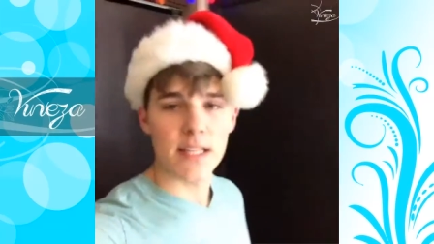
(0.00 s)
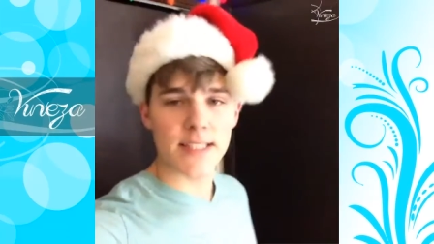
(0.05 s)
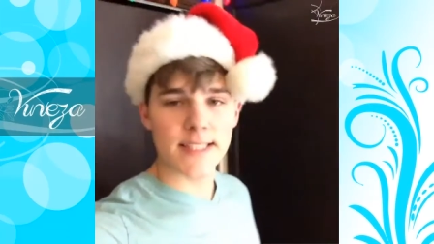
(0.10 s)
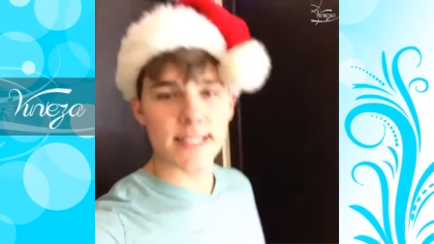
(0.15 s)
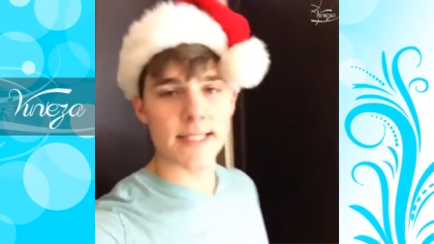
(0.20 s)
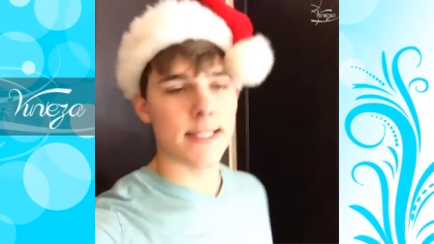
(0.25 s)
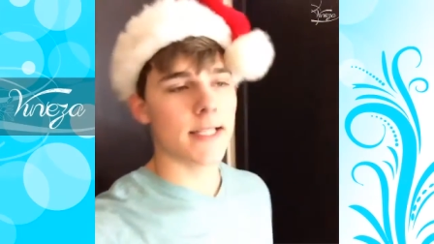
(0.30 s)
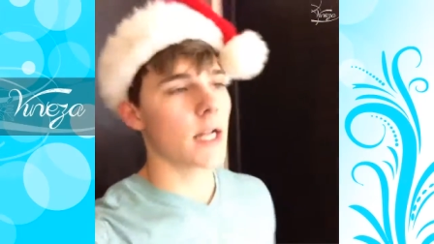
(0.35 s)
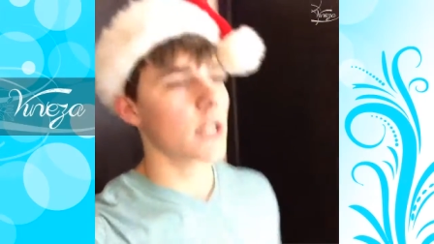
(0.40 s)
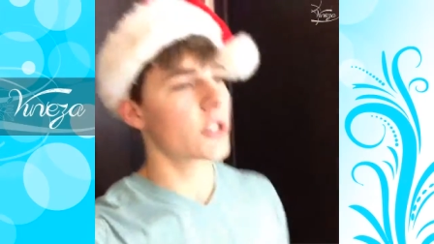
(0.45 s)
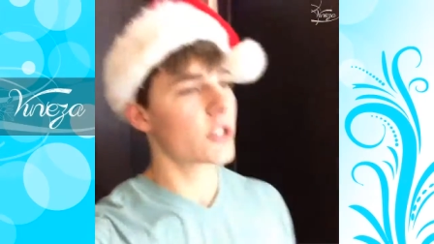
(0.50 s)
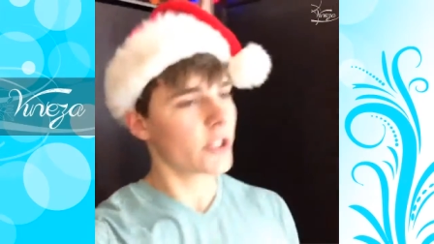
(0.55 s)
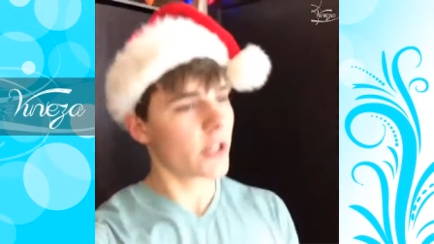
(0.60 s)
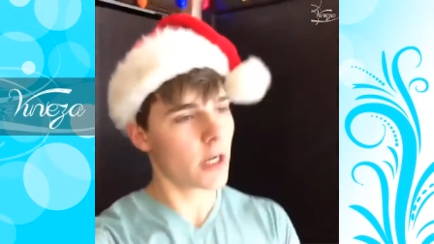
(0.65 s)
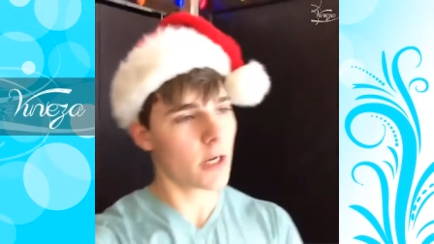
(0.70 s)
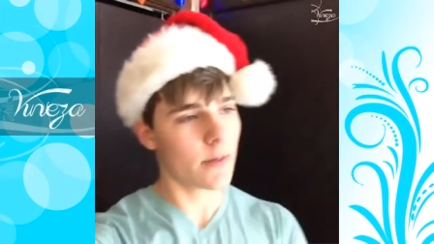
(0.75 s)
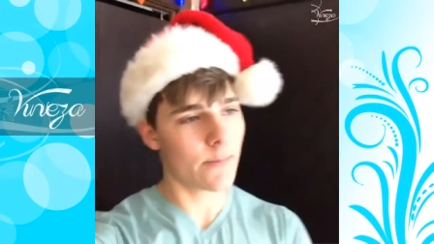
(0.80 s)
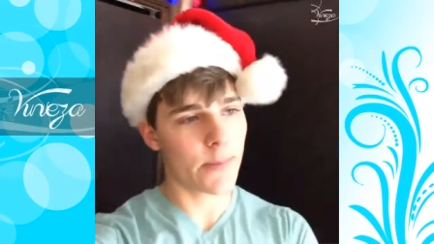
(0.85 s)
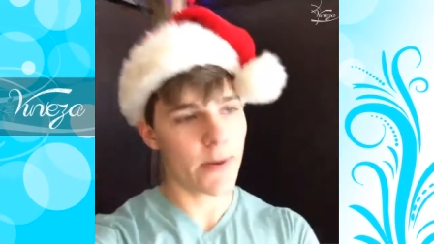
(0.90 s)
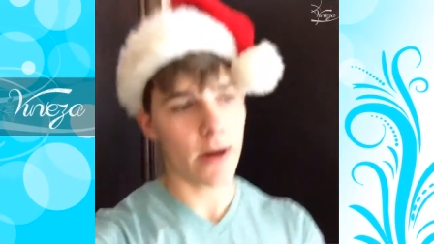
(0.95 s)
This is such a
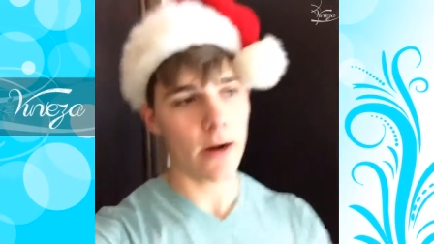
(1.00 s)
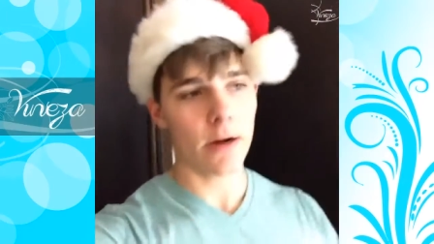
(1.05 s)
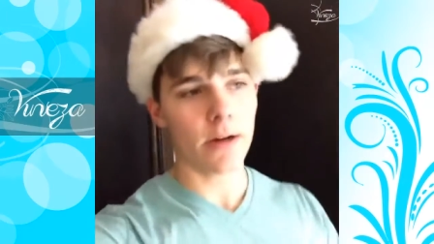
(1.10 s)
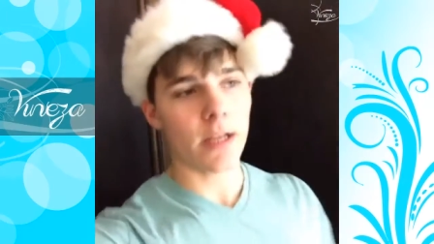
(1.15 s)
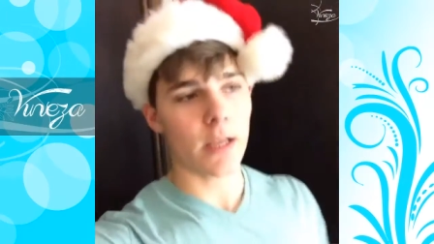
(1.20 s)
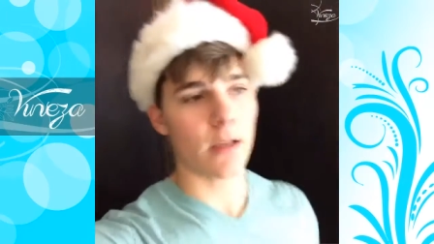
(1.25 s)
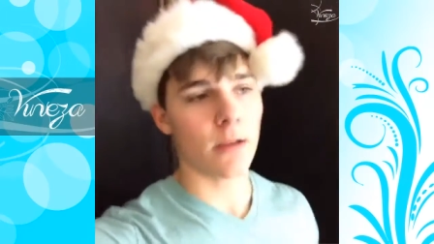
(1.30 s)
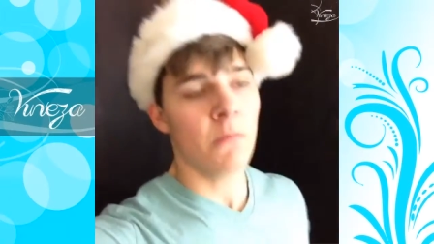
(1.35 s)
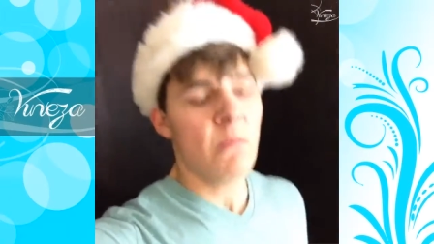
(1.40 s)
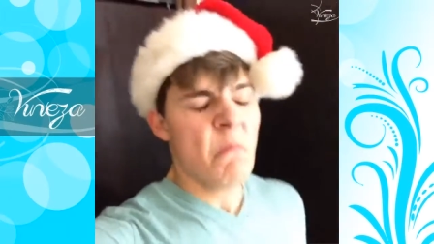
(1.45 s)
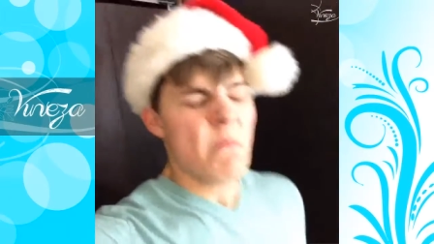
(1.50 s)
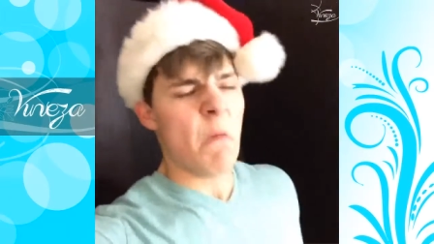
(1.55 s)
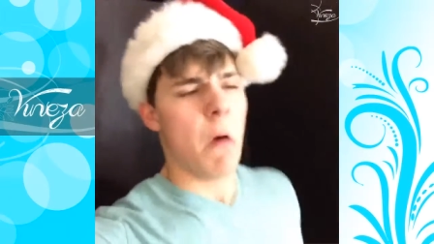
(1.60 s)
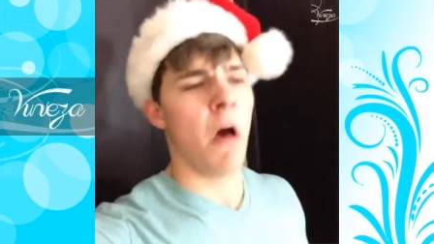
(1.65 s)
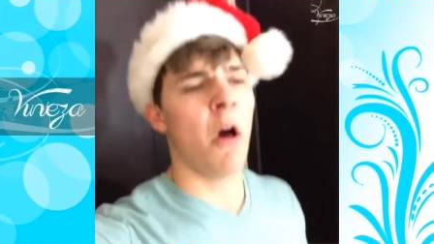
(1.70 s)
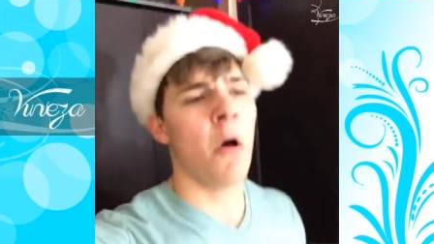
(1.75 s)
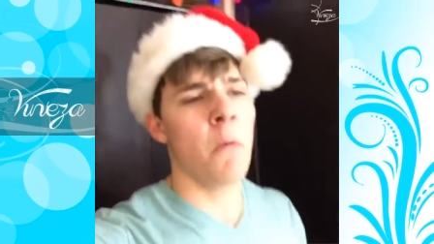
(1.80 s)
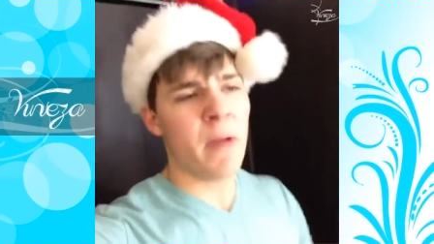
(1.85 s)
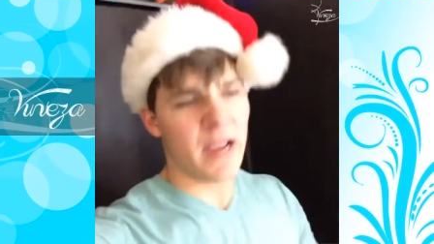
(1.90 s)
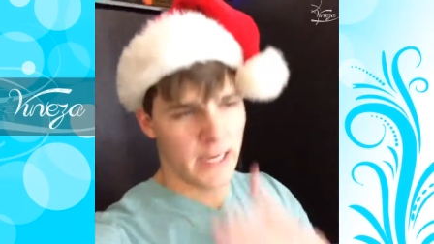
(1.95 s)
good party.
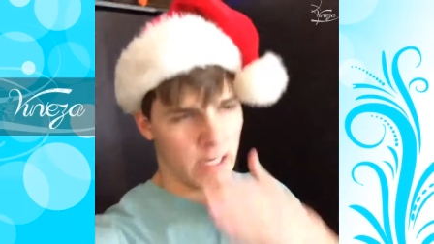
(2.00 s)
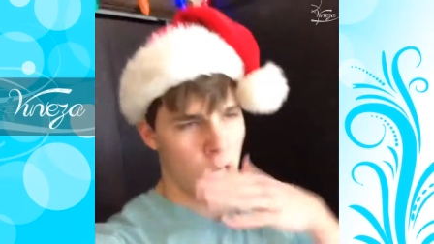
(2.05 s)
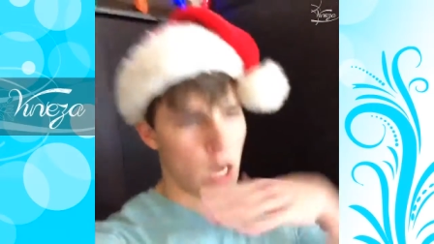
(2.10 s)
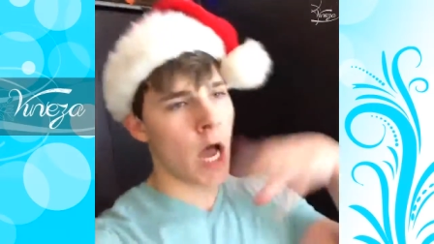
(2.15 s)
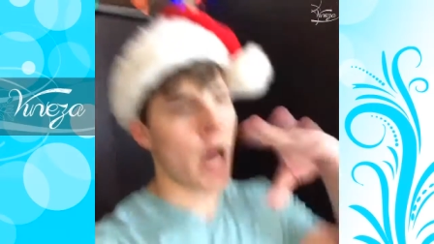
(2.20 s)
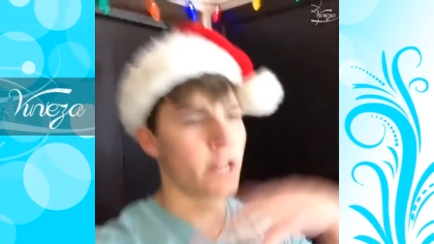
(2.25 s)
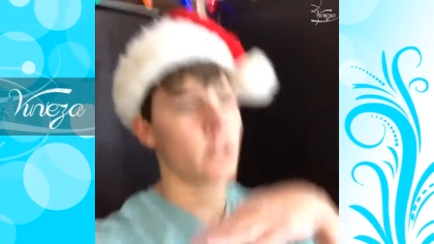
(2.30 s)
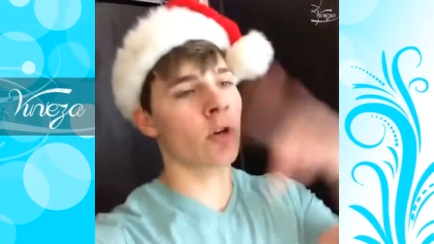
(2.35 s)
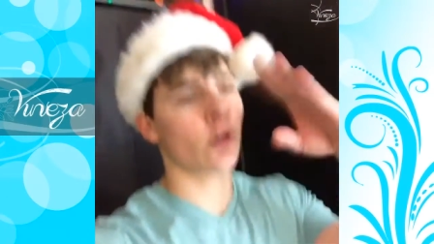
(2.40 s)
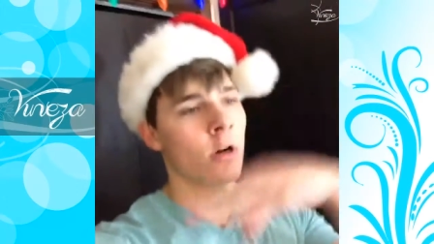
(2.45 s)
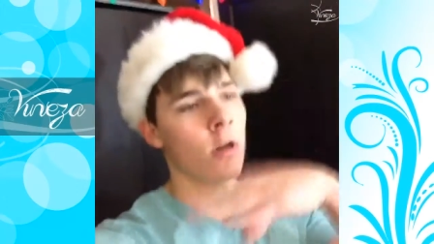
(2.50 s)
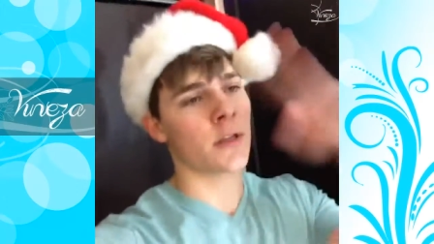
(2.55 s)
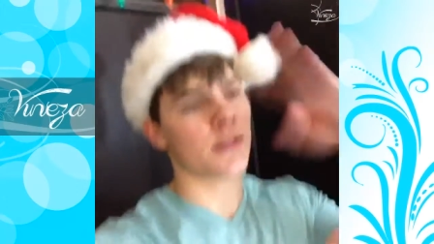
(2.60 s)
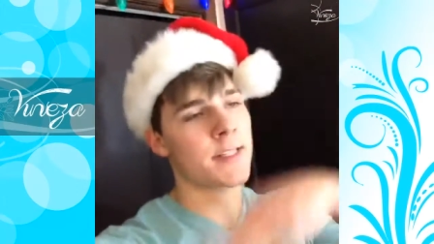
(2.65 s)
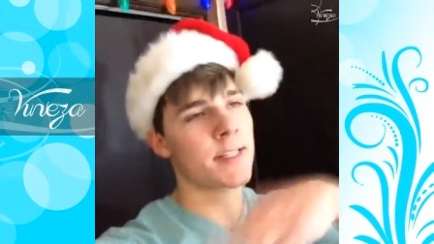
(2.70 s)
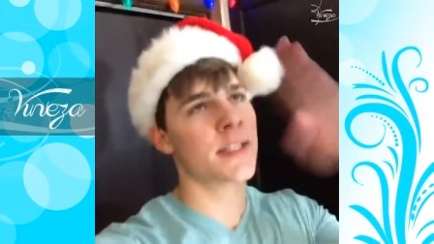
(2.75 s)
Oh my god, girls,